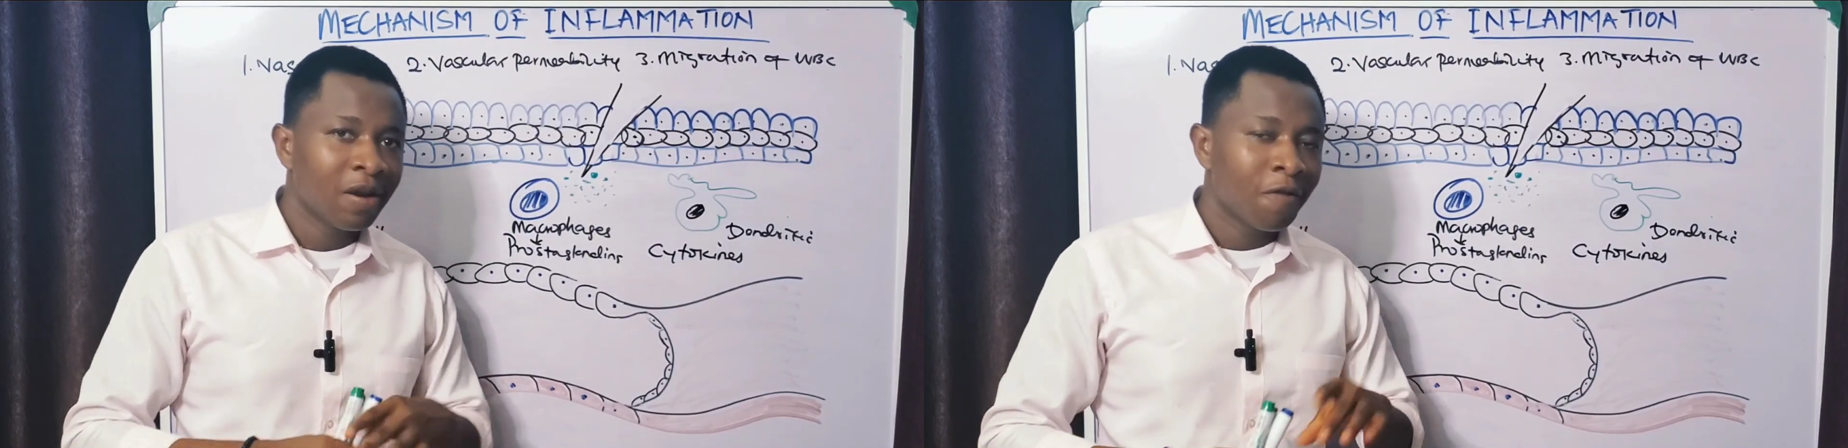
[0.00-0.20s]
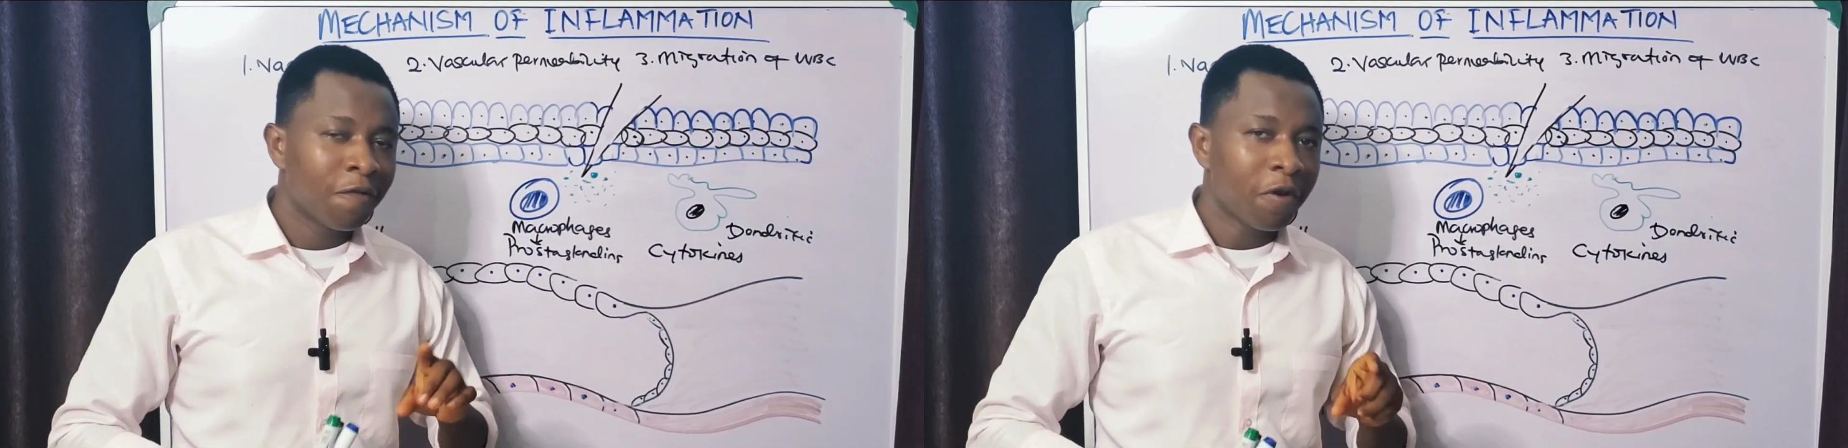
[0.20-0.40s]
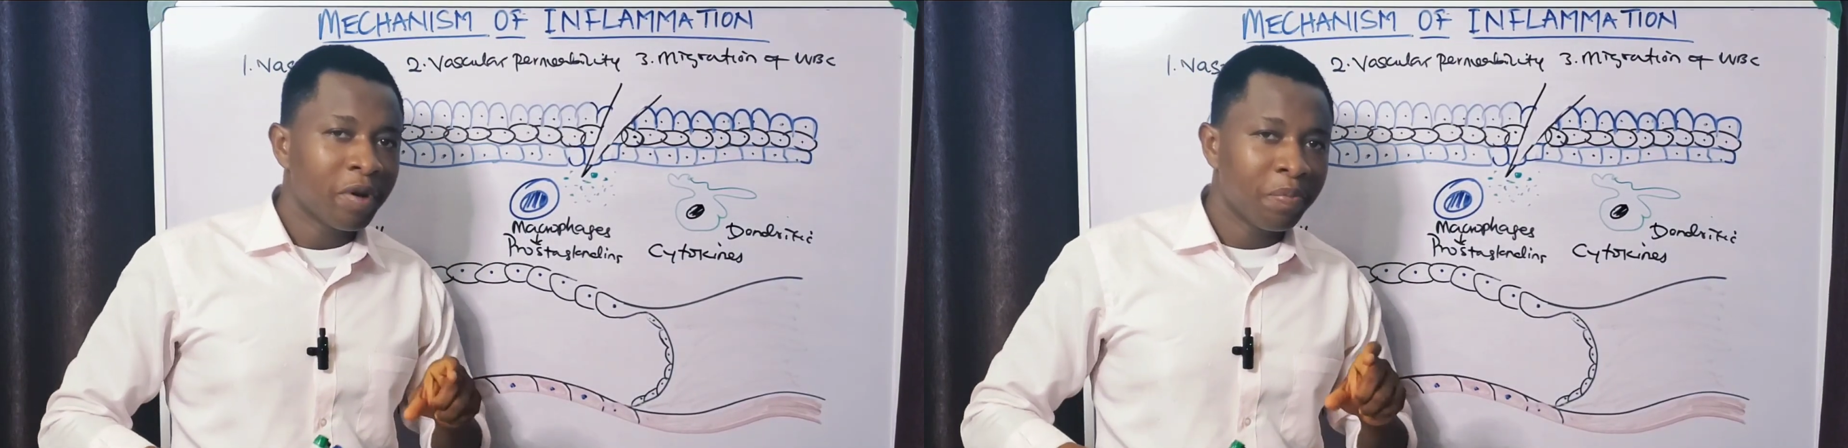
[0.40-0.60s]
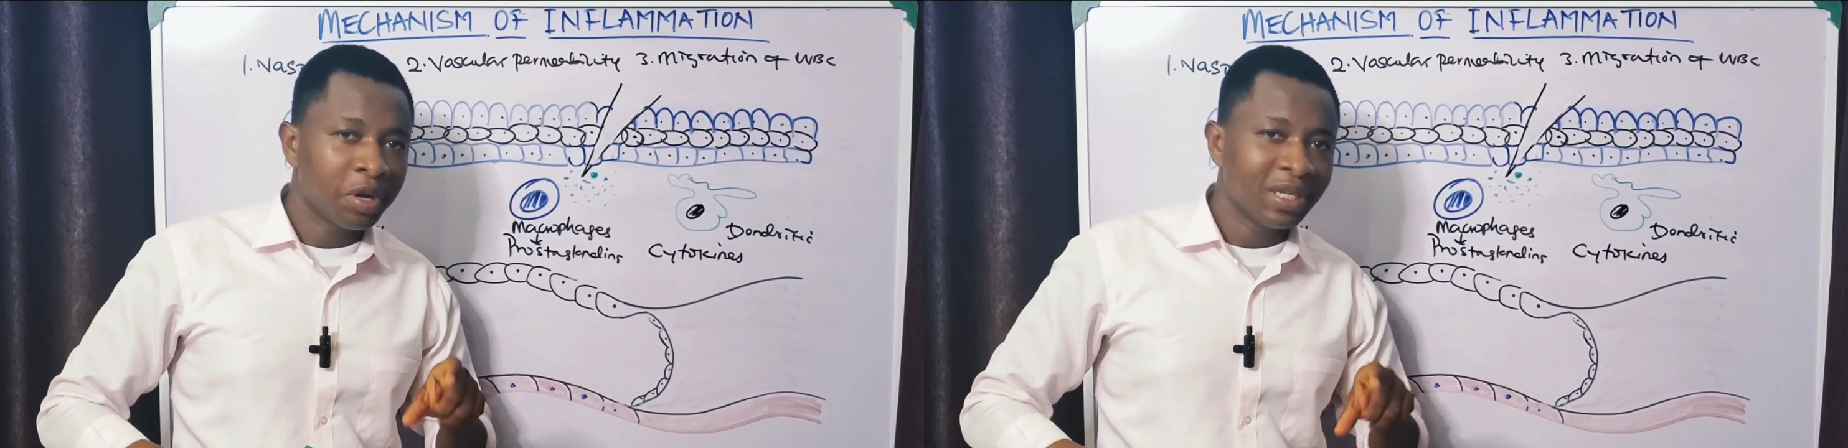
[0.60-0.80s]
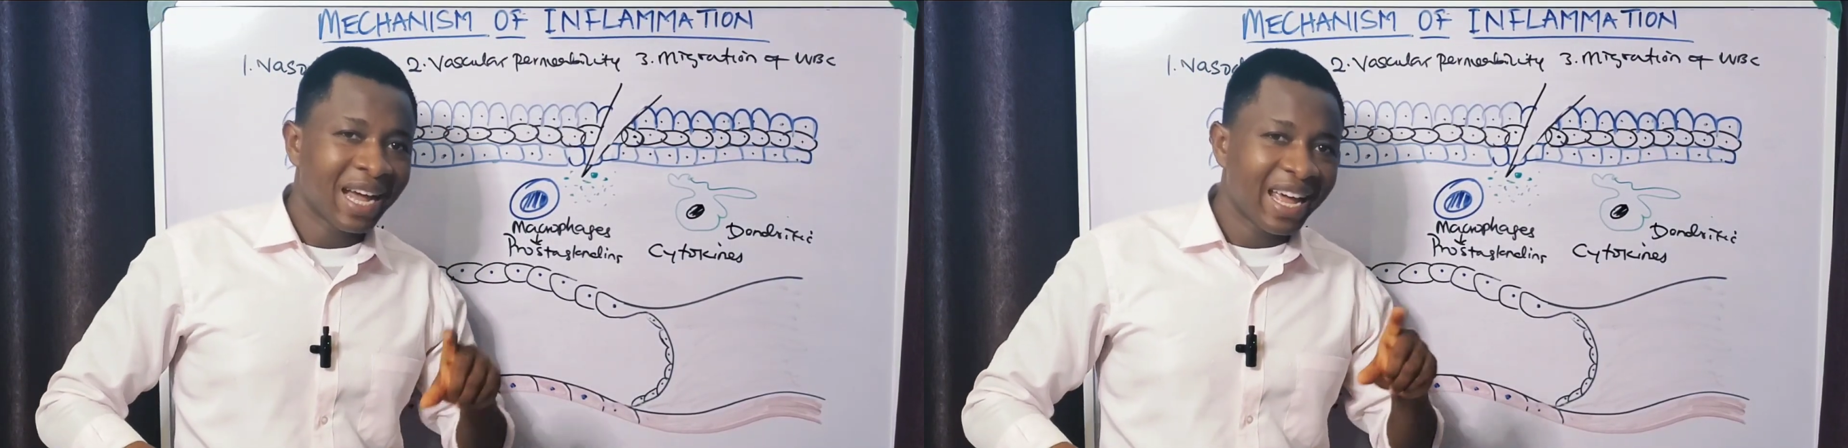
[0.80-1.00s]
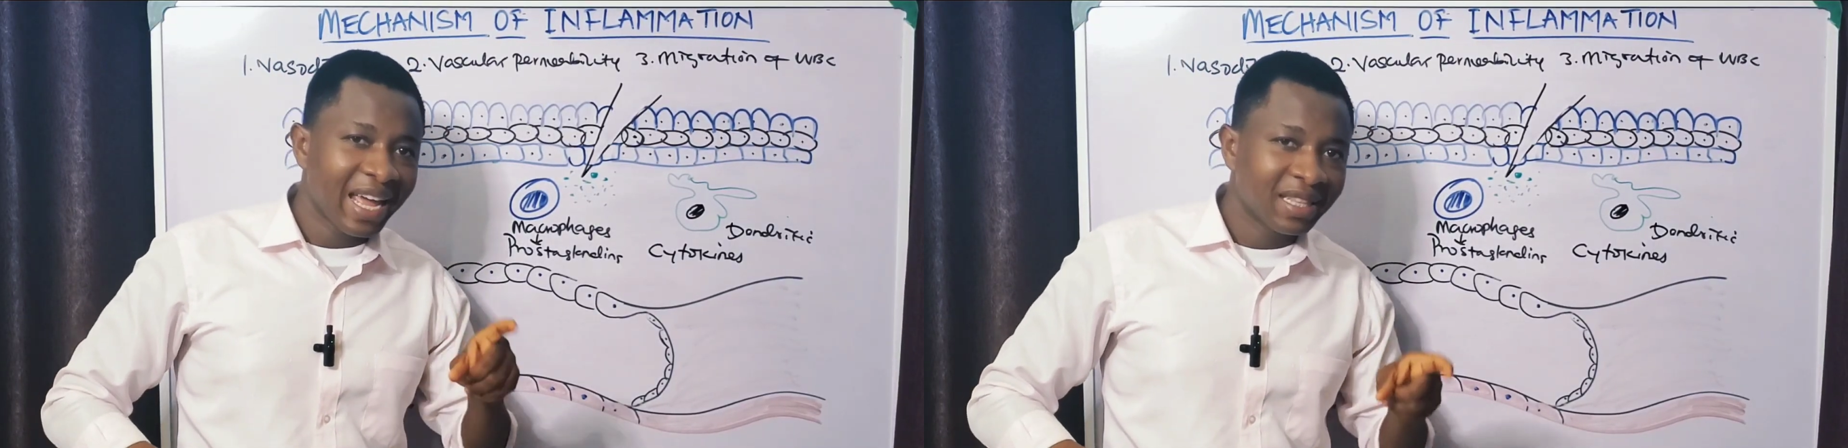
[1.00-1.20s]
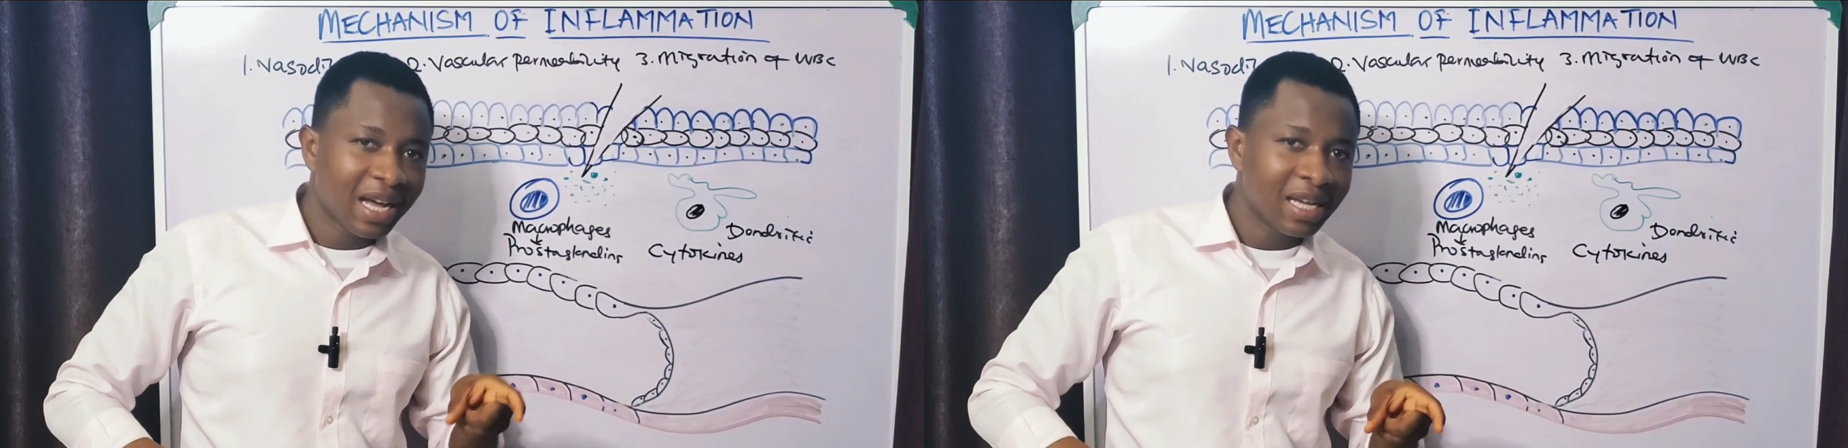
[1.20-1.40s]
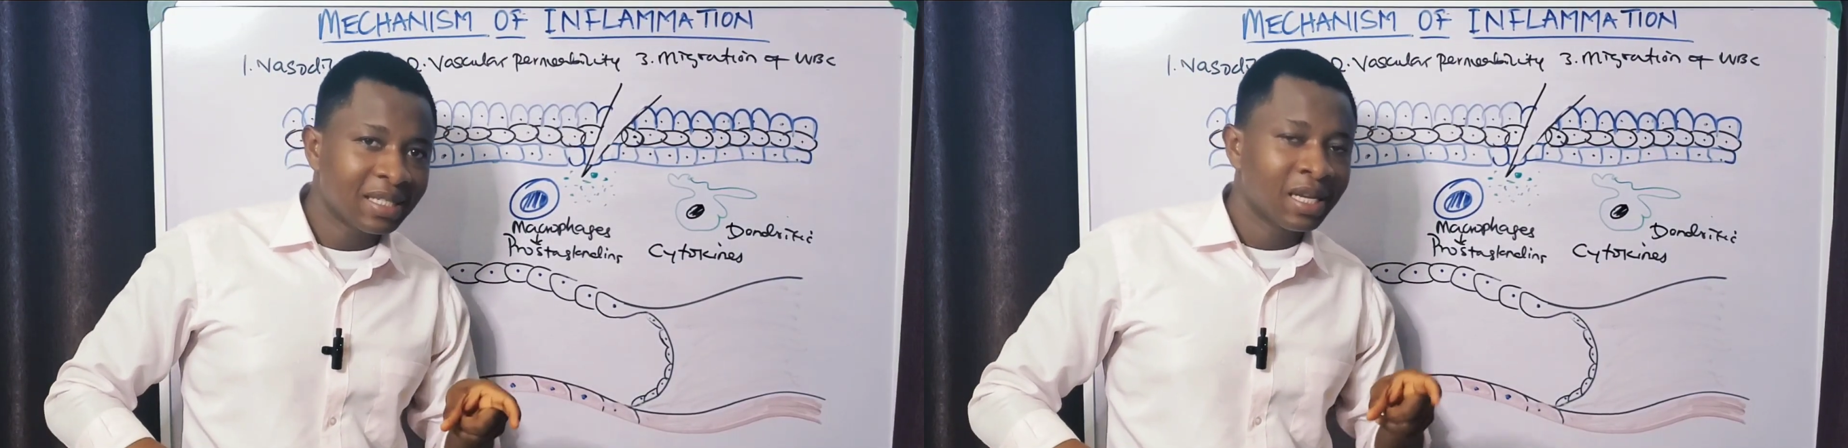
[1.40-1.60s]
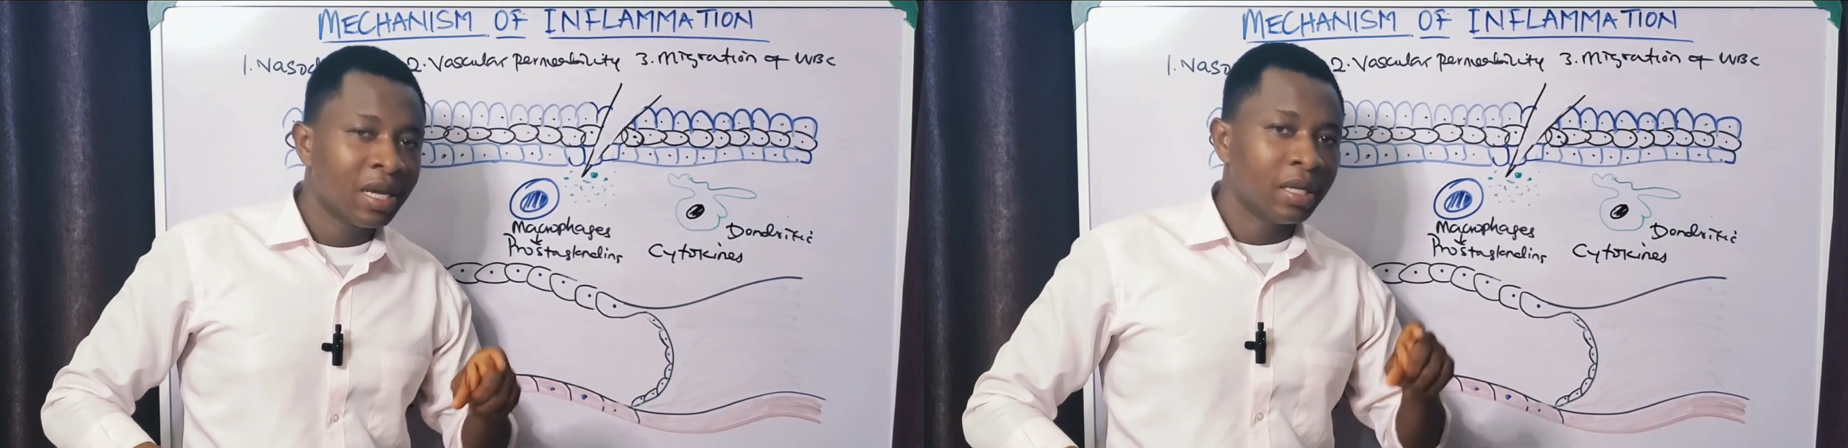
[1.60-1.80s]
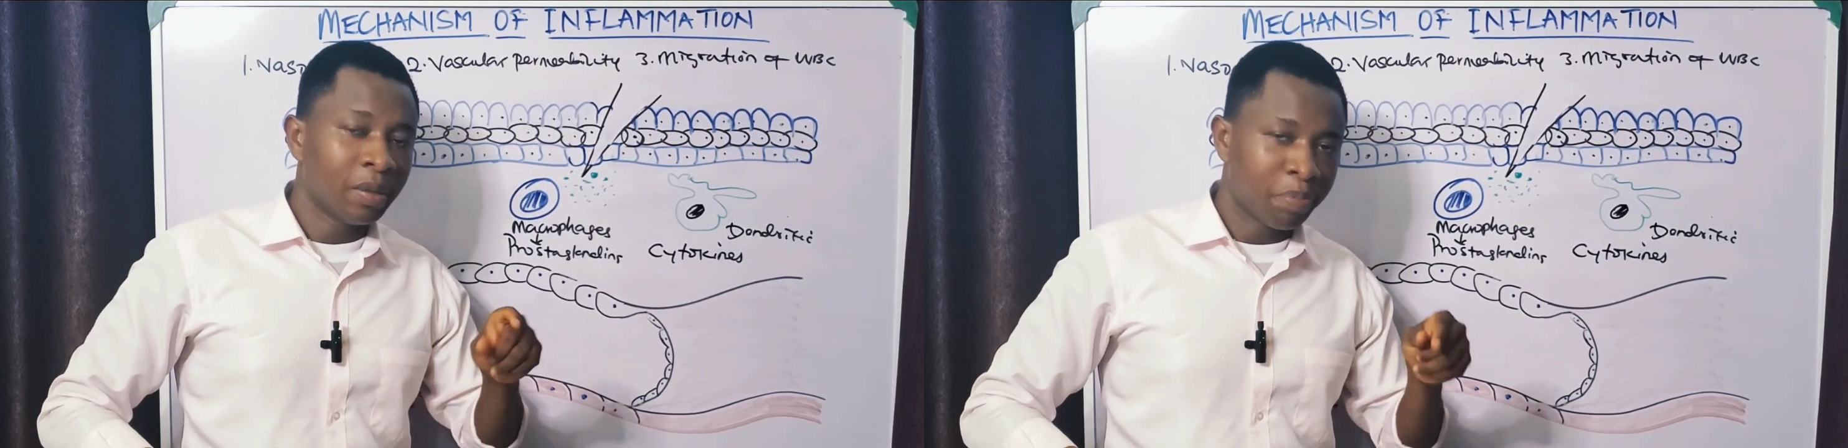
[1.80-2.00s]
foreign body that enters
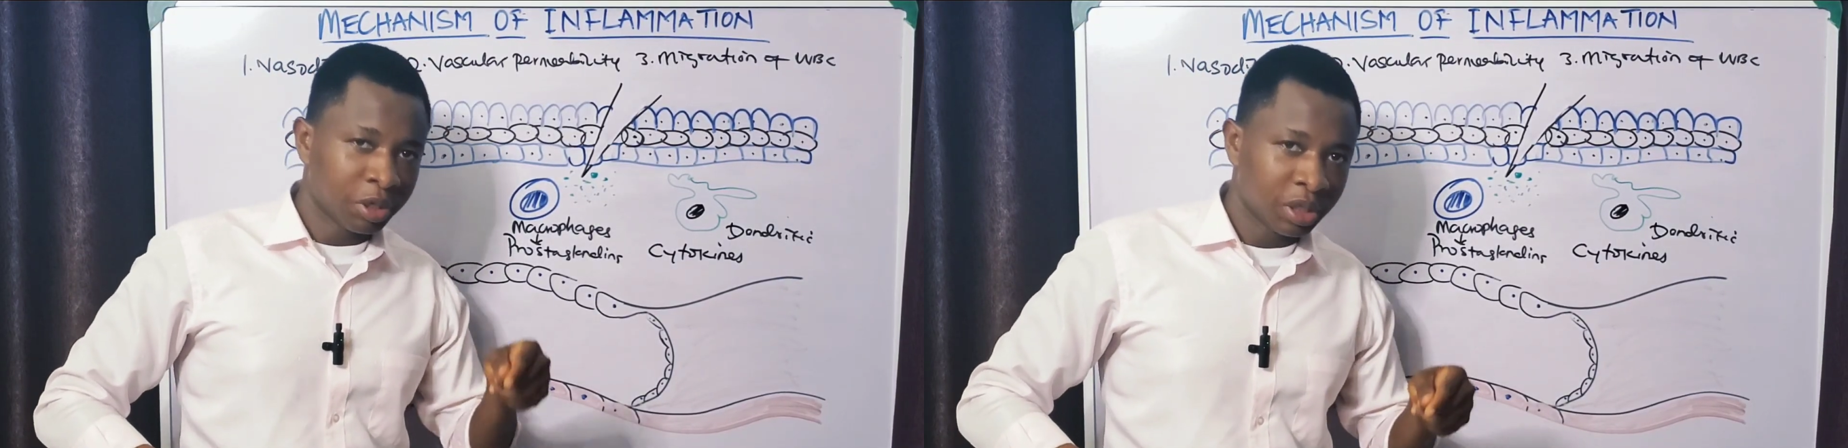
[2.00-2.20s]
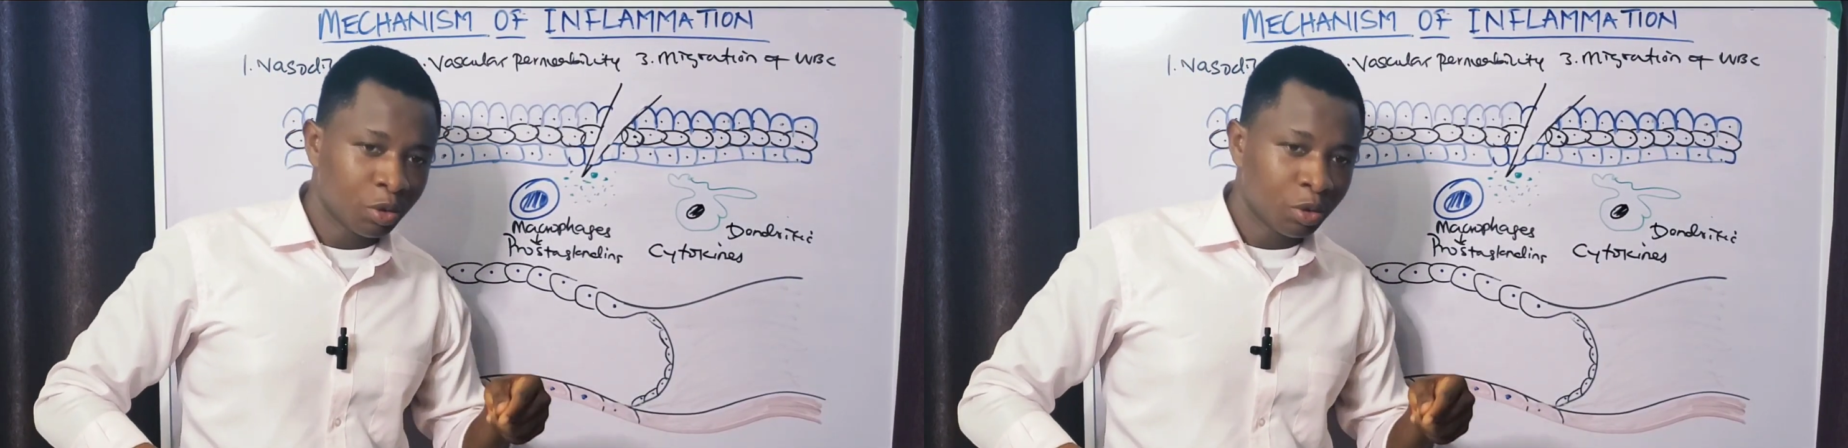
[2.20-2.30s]
the body.